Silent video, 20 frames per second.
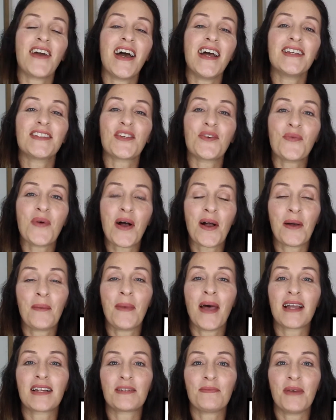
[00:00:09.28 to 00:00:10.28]
you guys, and welcome
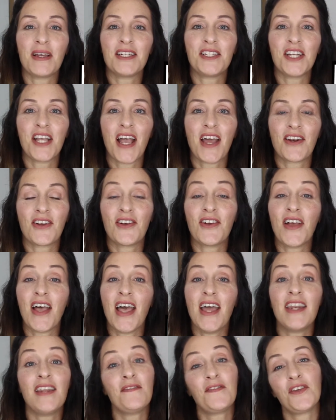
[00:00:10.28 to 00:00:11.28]
back to my channel,
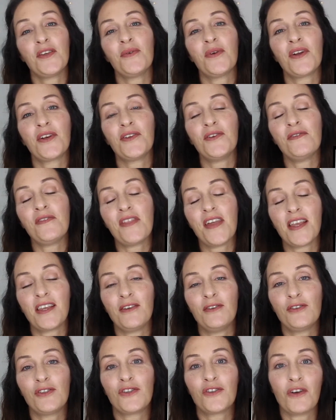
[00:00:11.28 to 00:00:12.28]
and if you are new, thank
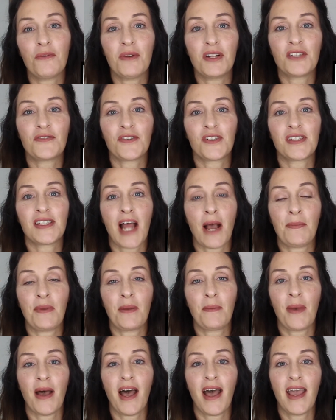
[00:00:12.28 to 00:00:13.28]
you so much for
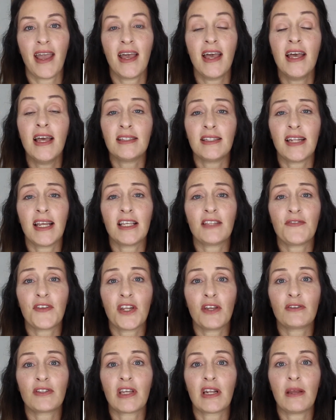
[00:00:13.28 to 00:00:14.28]
stopping by. Today's
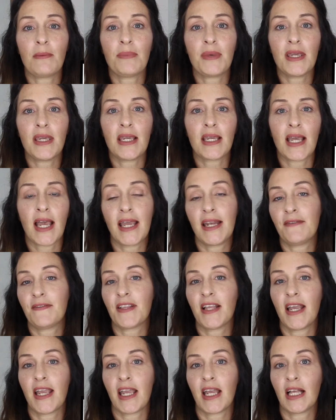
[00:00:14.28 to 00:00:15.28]
video is going to be kind of
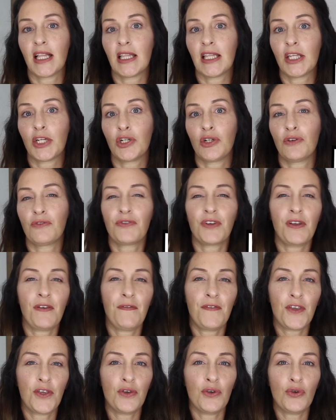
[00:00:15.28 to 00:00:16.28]
like a little
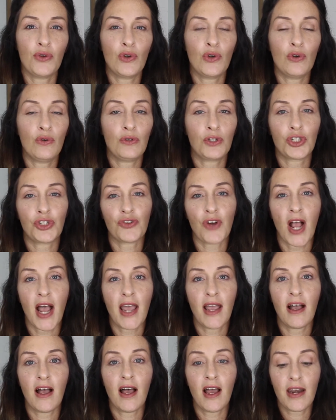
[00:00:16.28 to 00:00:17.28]
review
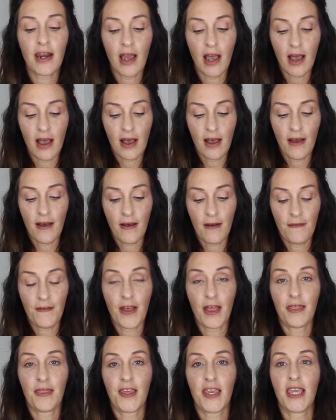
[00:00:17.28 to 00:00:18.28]
try-on
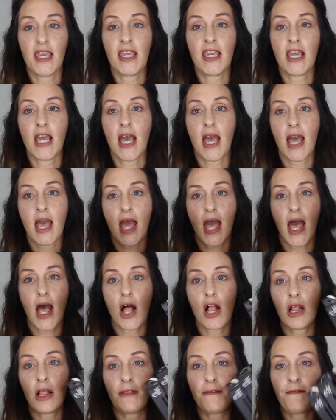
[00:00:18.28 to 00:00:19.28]
of the
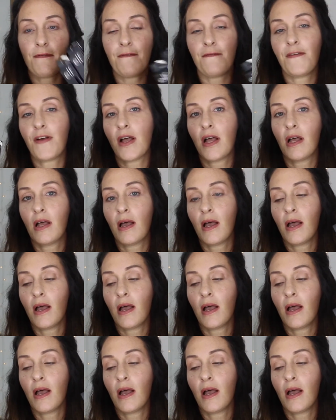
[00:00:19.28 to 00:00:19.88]
e.l.f.